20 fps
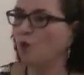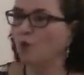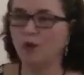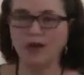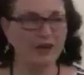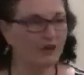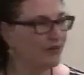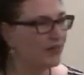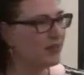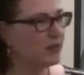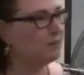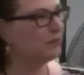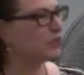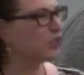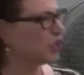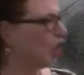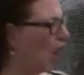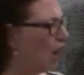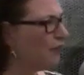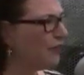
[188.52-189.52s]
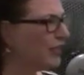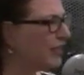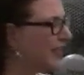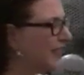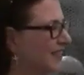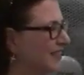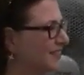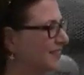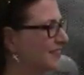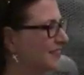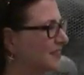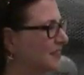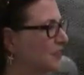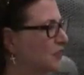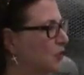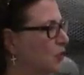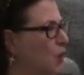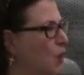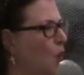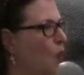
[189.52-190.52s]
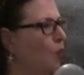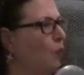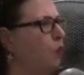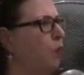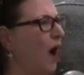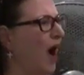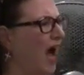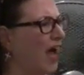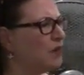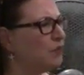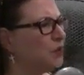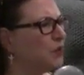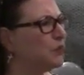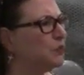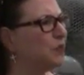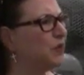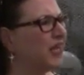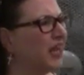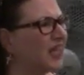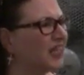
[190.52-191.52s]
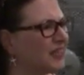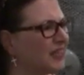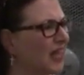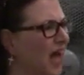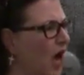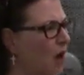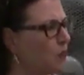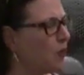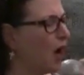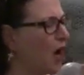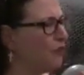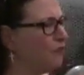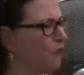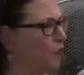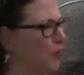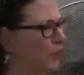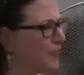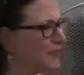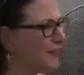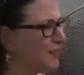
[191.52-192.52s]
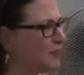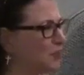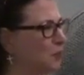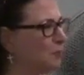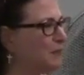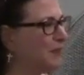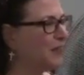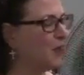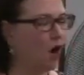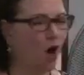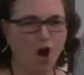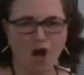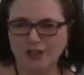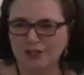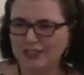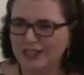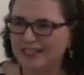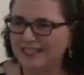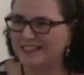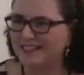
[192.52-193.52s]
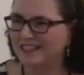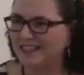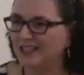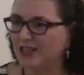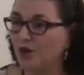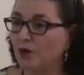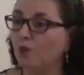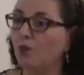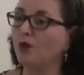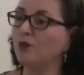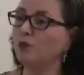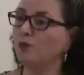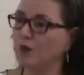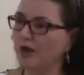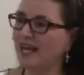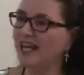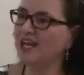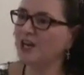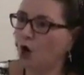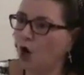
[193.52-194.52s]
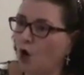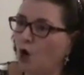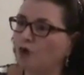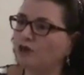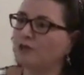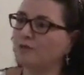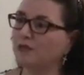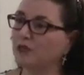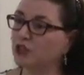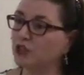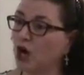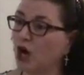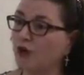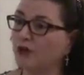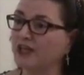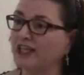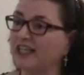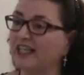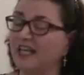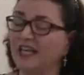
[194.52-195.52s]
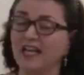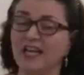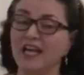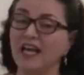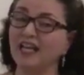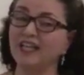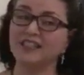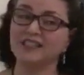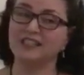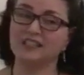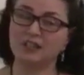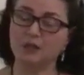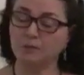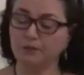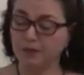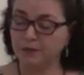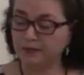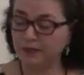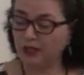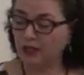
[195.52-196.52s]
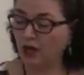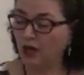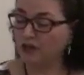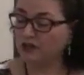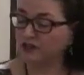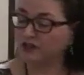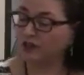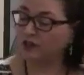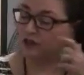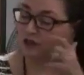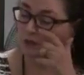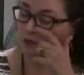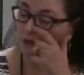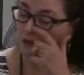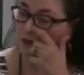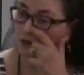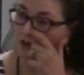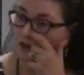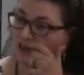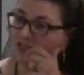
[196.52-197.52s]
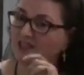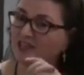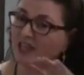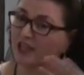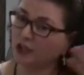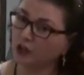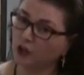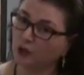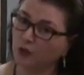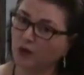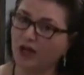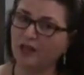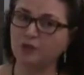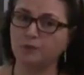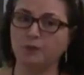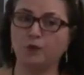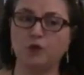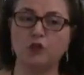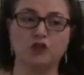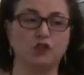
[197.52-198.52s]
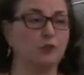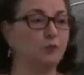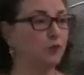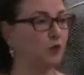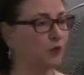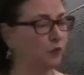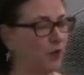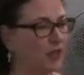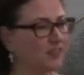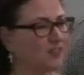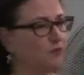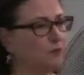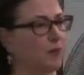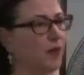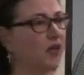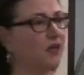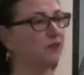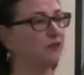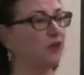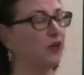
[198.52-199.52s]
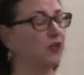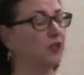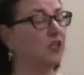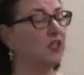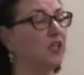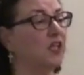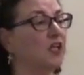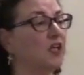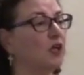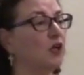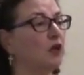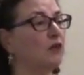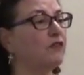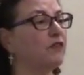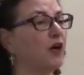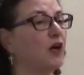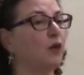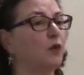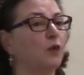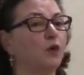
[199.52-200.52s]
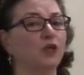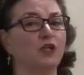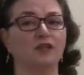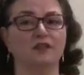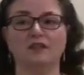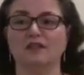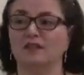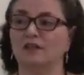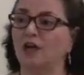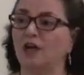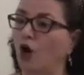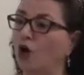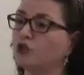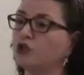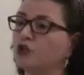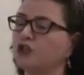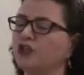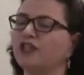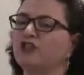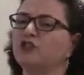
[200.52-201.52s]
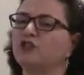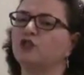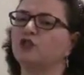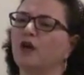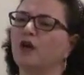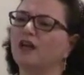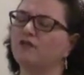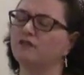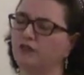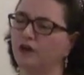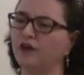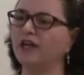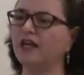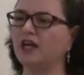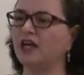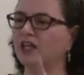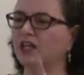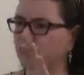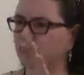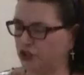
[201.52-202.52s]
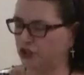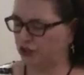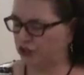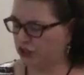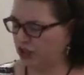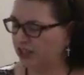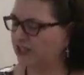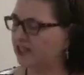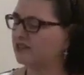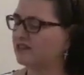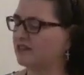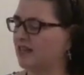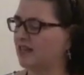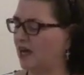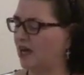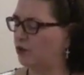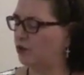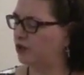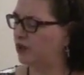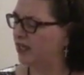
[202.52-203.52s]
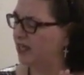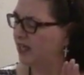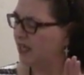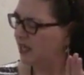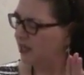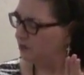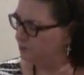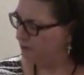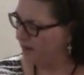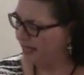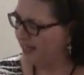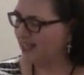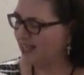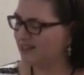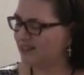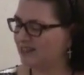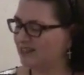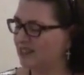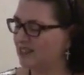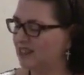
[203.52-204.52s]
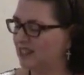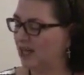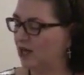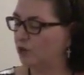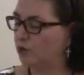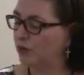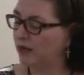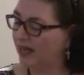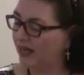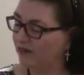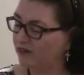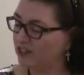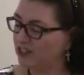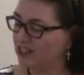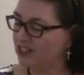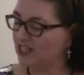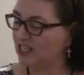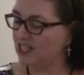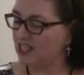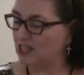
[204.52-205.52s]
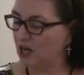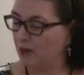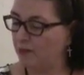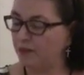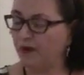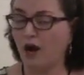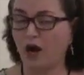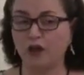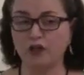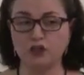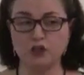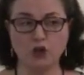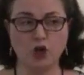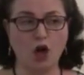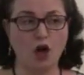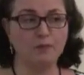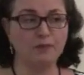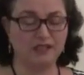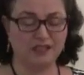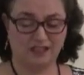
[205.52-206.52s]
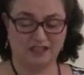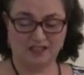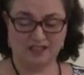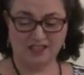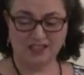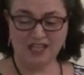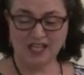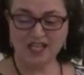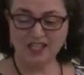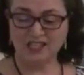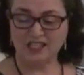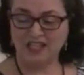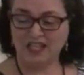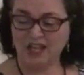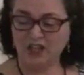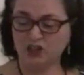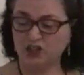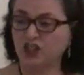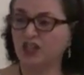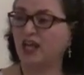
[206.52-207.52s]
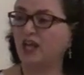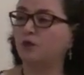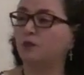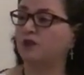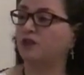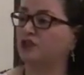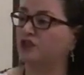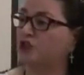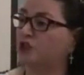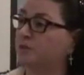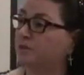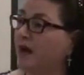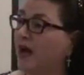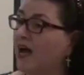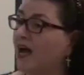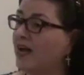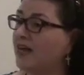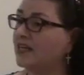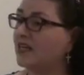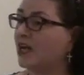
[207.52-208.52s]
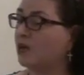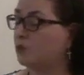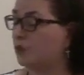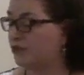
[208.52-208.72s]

We're in the majority. Why would we allow our voices to be halted when we hold the majority? And it's simply because that the secularized portion, the progressive part of our culture is trying very hard to shut us down, make us sit down. We have to stand up. Our job is to stand and educate with a spine and